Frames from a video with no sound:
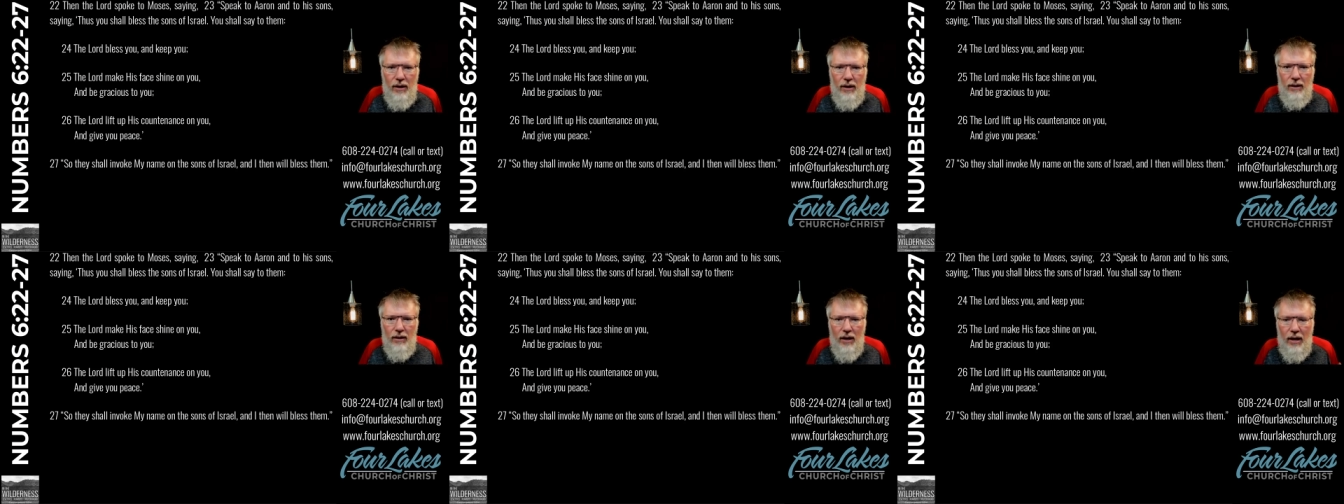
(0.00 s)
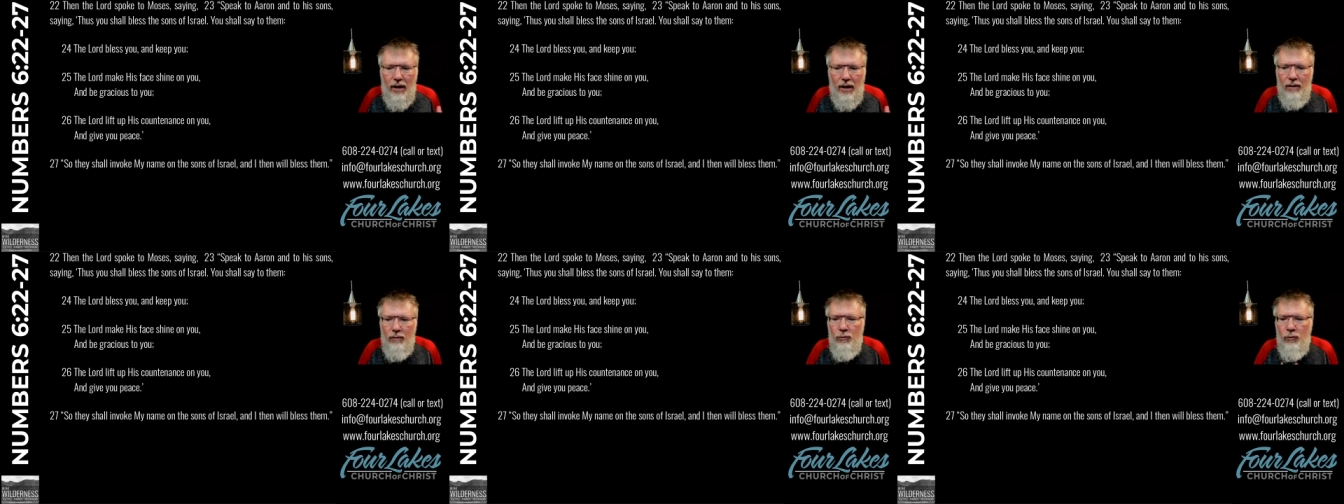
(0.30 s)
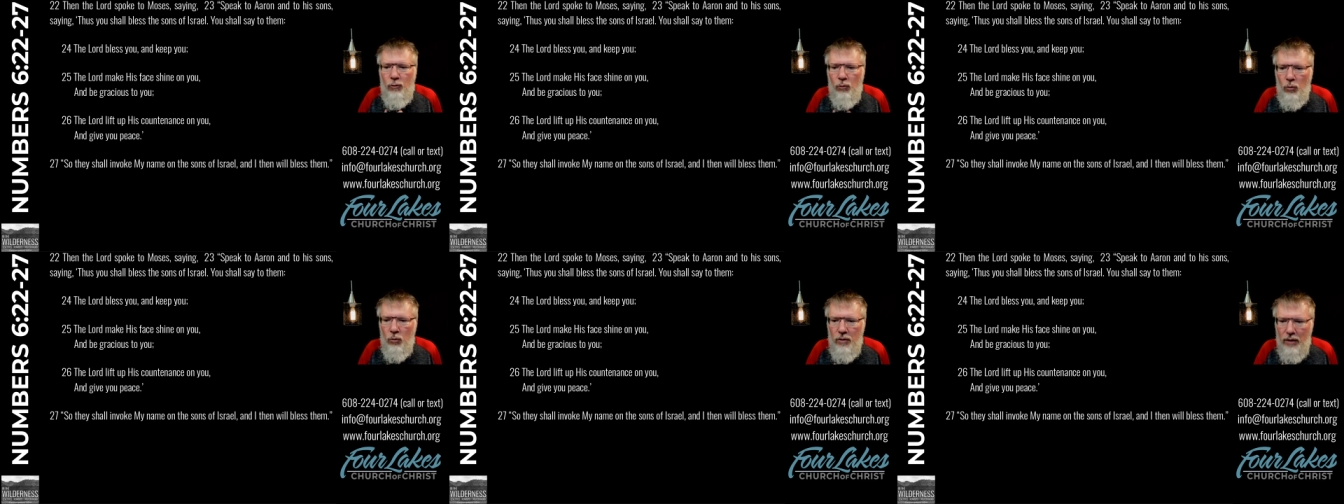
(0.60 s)
and
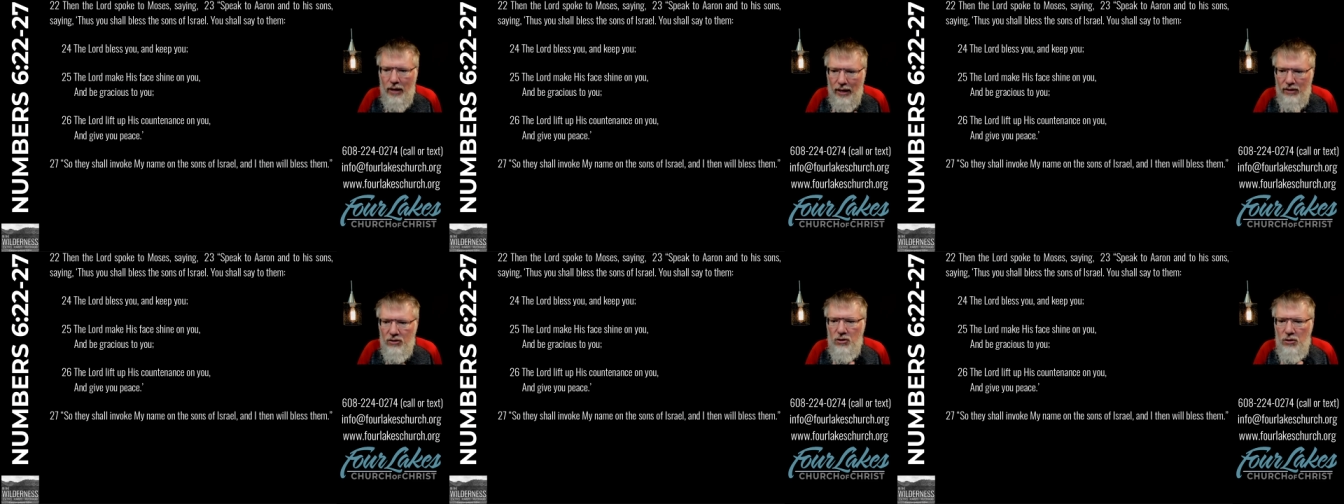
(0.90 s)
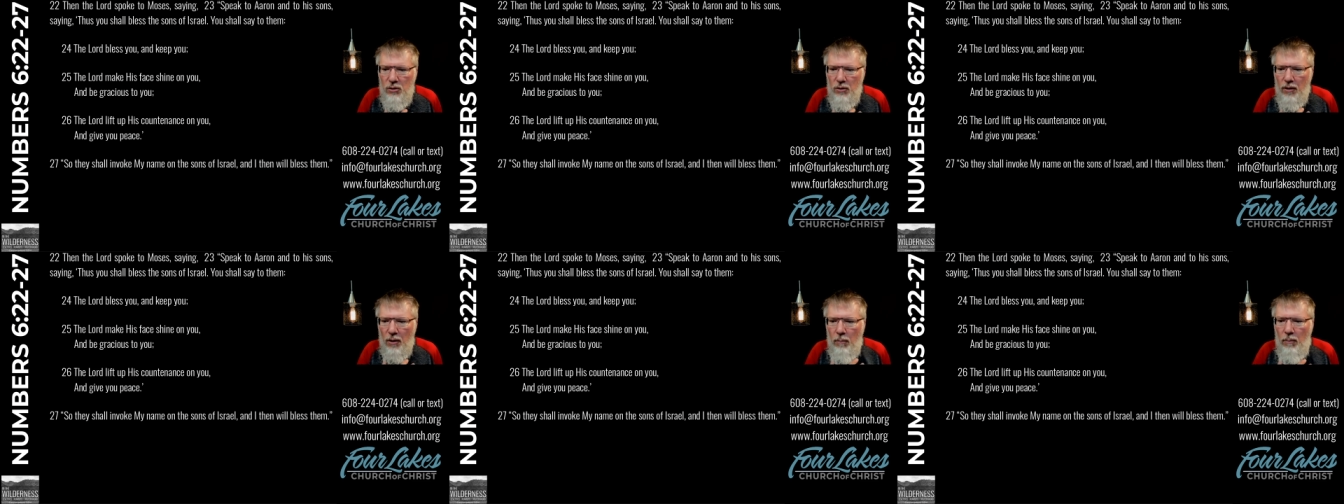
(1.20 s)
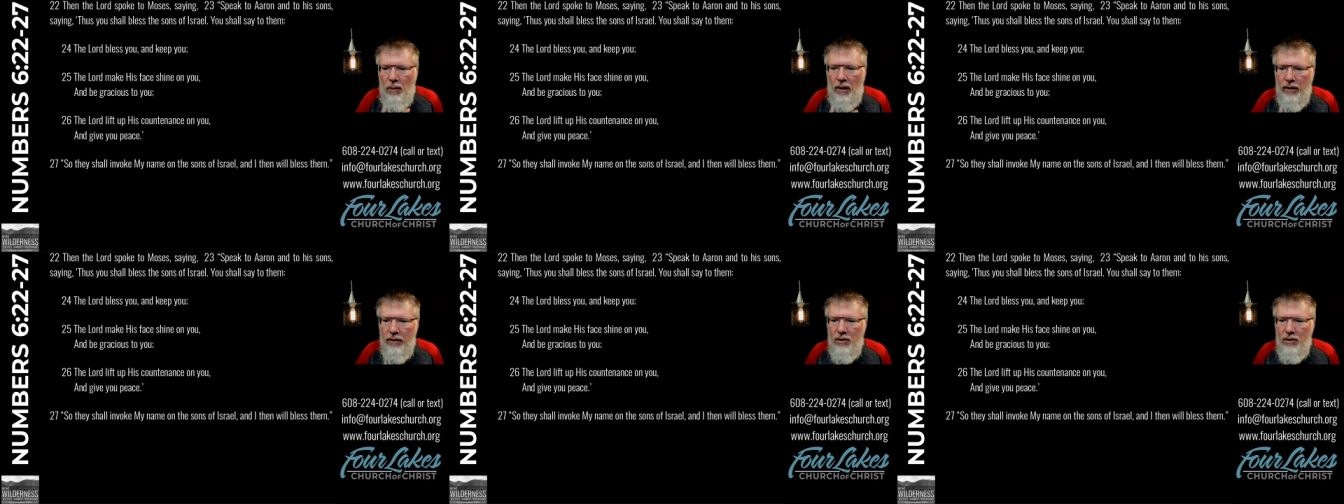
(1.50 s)
have next to their
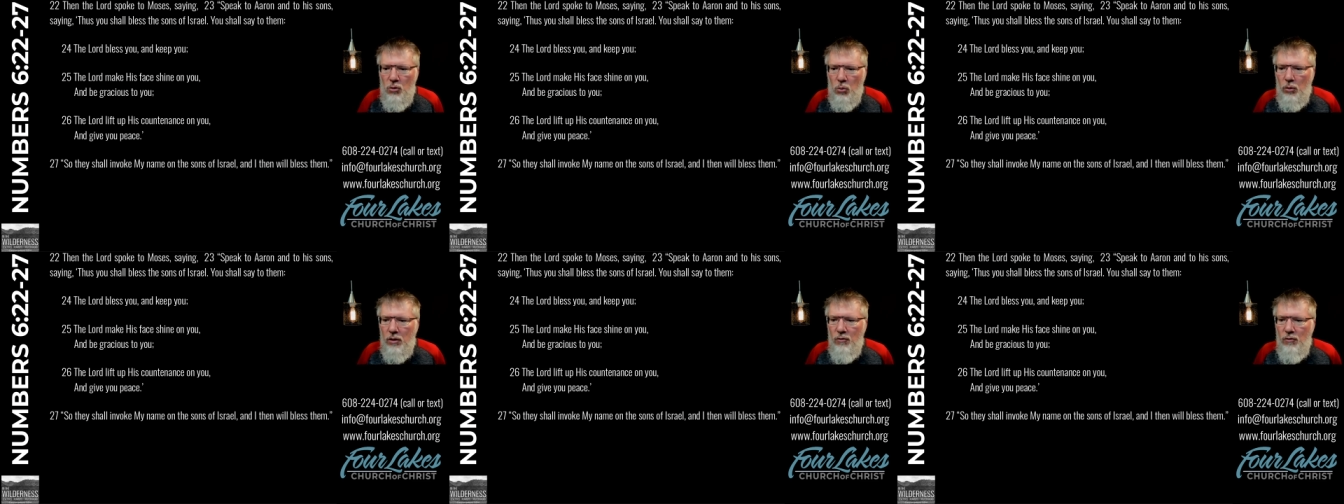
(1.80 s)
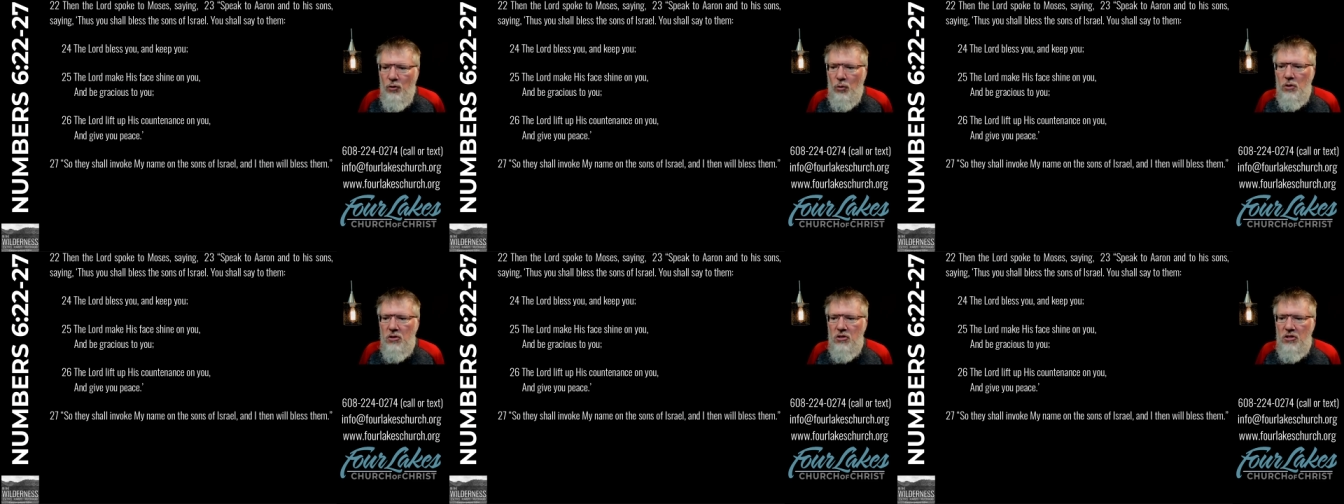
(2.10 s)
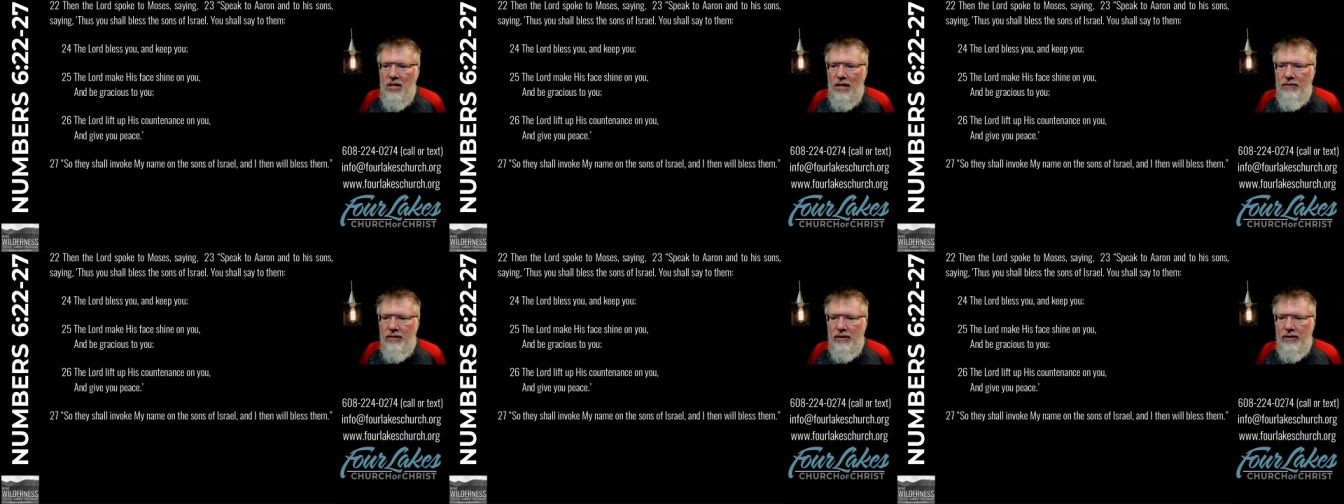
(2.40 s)
body 24
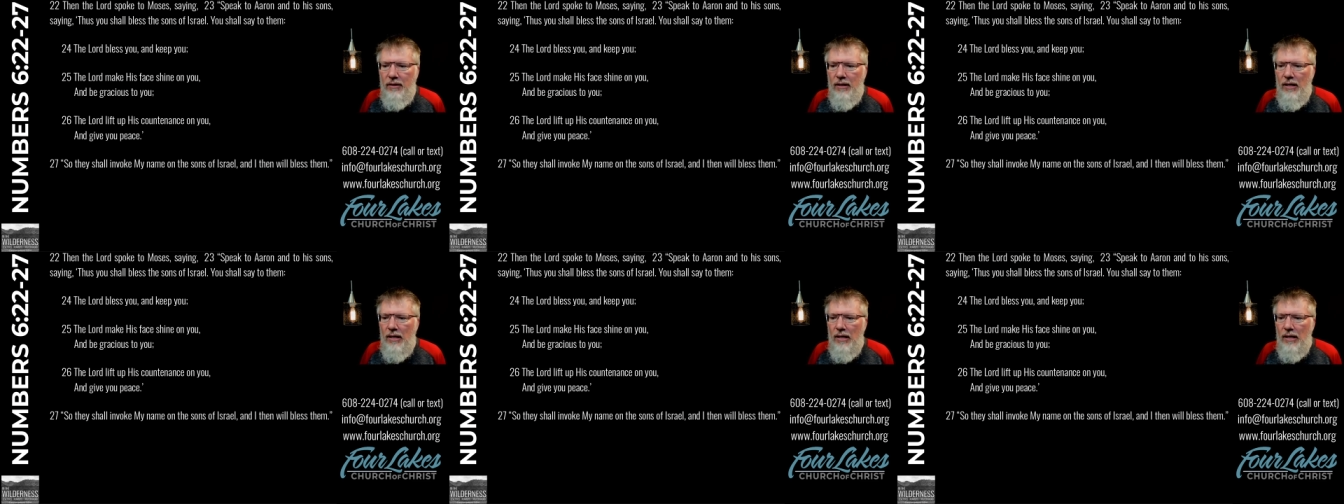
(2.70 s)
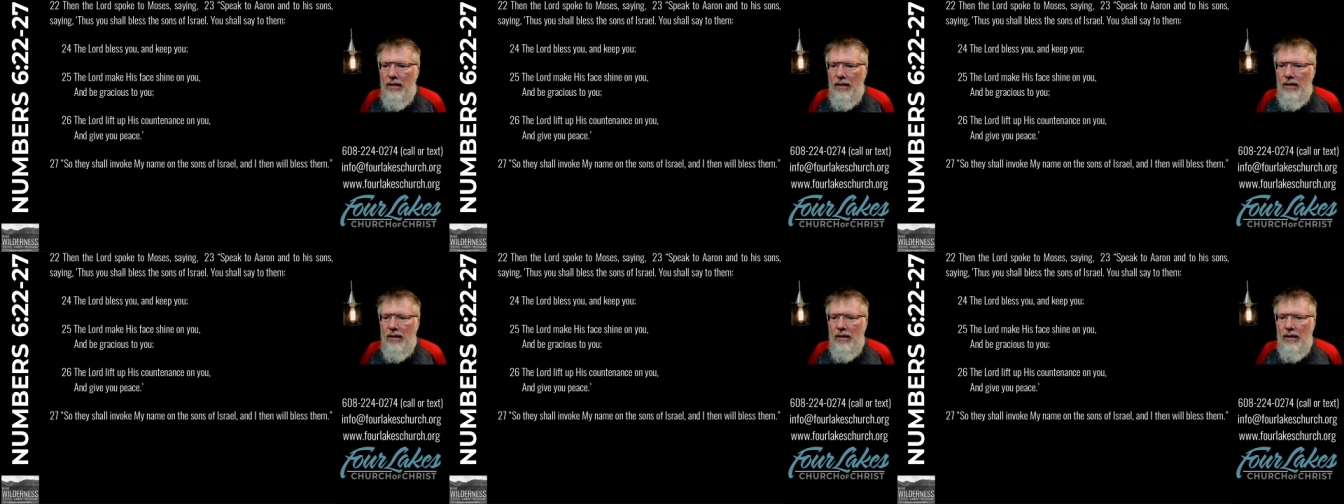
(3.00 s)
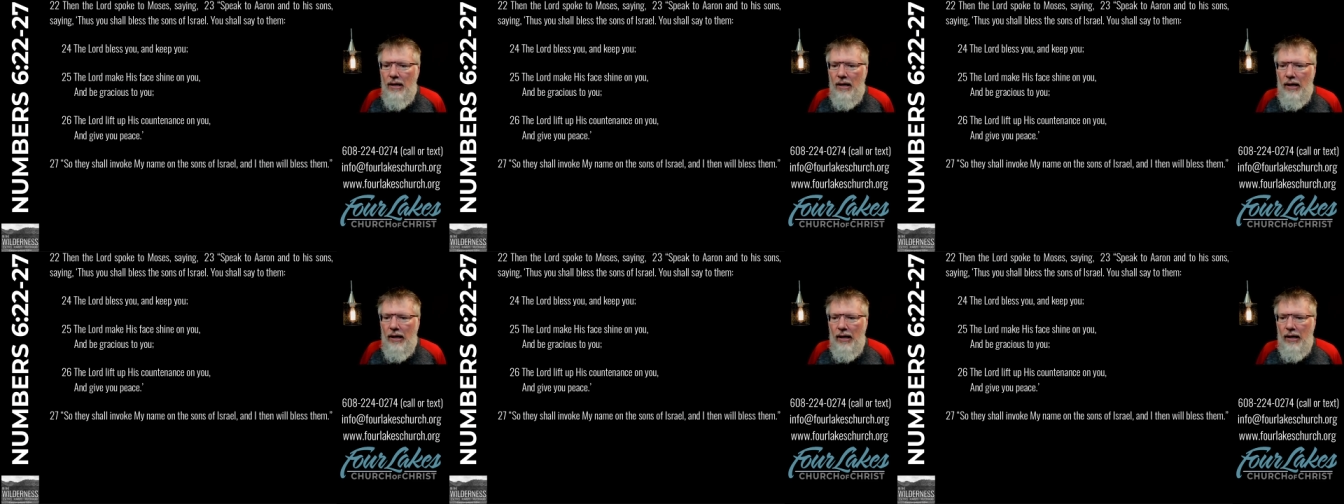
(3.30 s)
7
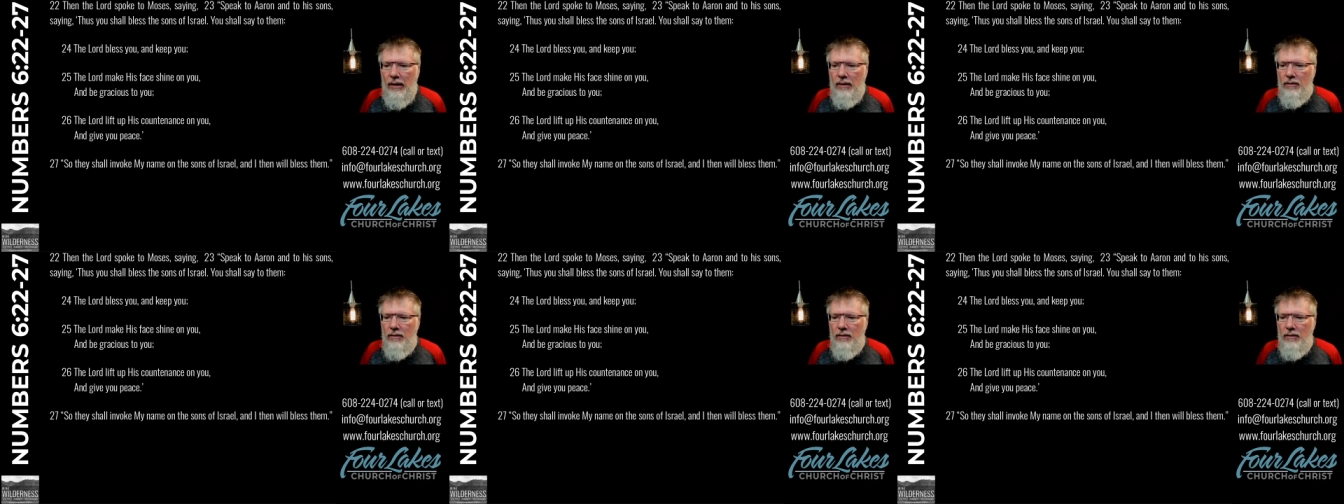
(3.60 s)
and